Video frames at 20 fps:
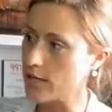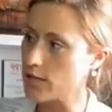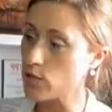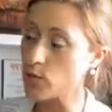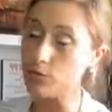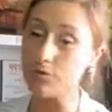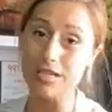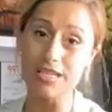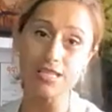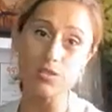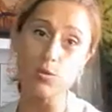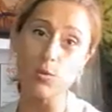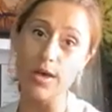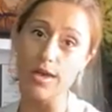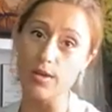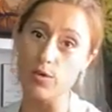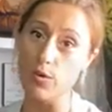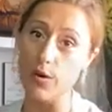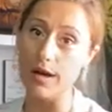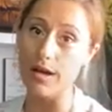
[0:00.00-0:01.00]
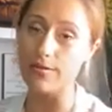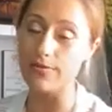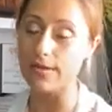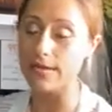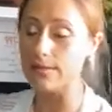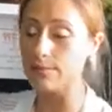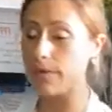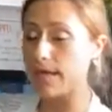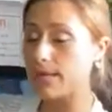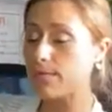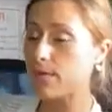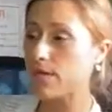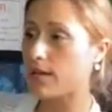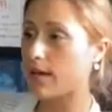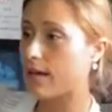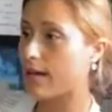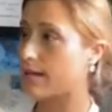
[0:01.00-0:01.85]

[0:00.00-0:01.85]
So this way you have, and maybe you